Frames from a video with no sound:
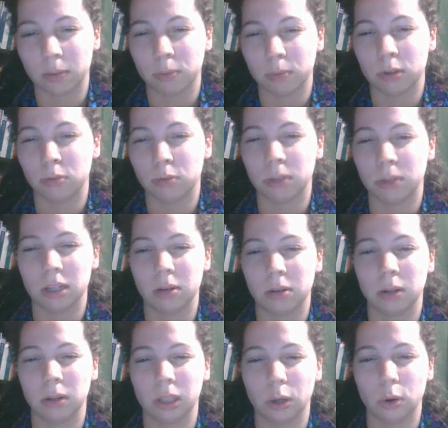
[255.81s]
Would have made it
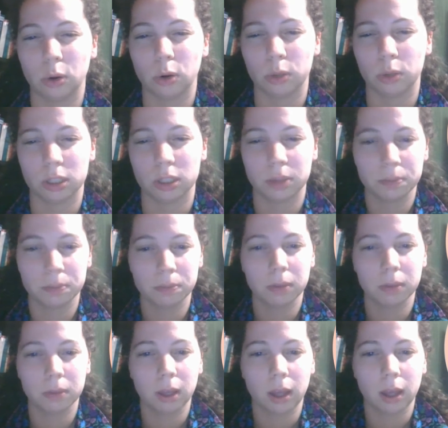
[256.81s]
really awkward.
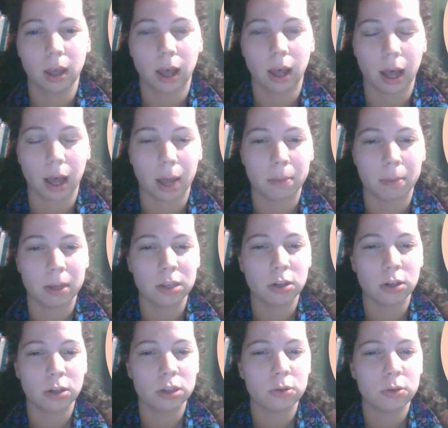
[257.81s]
In
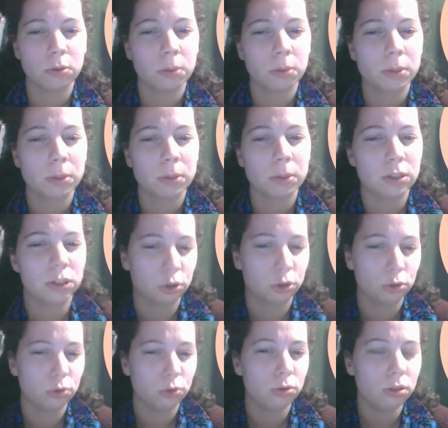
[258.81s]
Dutch we would probably use
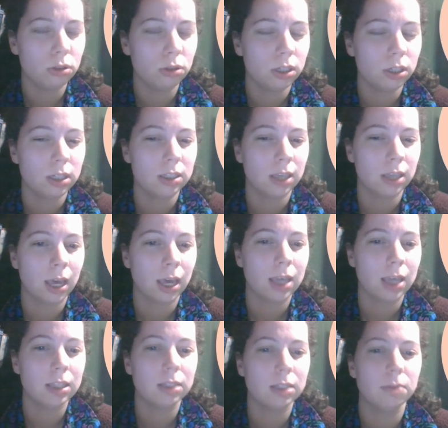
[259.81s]
toen in this
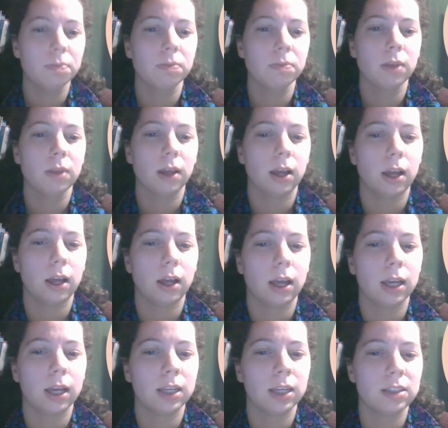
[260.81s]
case.
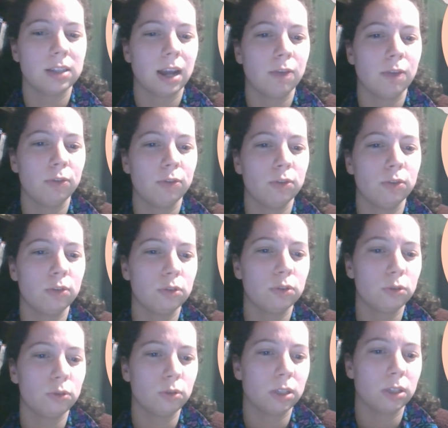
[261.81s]
Gisteravond
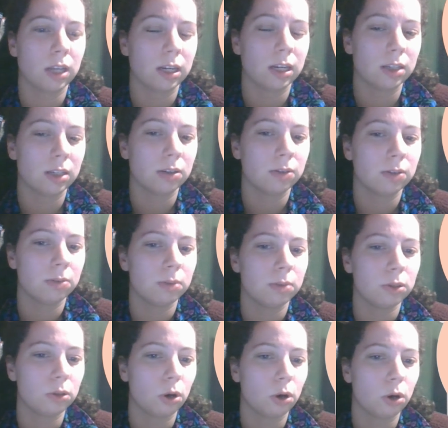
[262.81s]
toen ik naar de
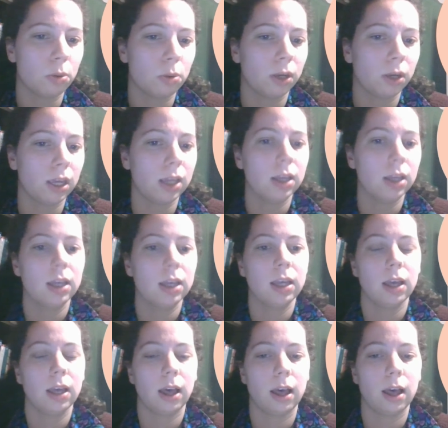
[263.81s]
bioscoop ging,
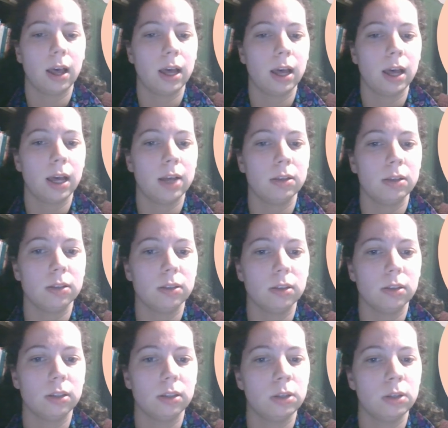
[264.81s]
and
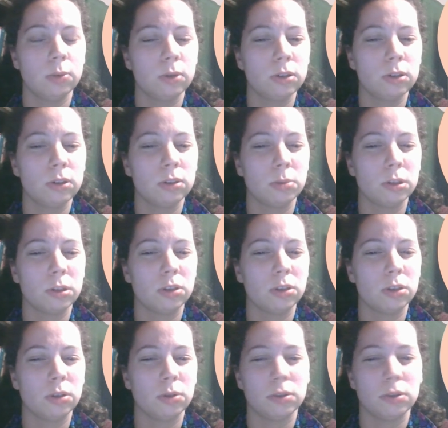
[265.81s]
you wouldn't so
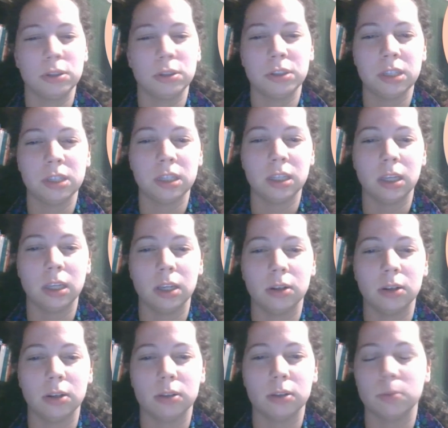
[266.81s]
much use die
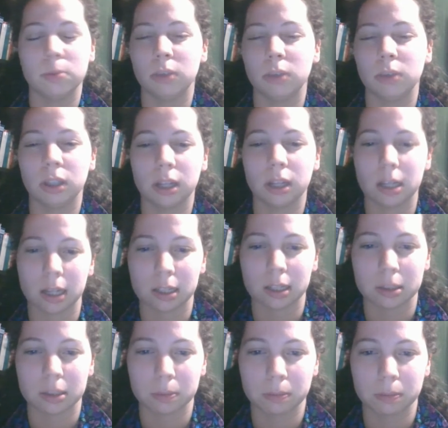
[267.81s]
here or something like that.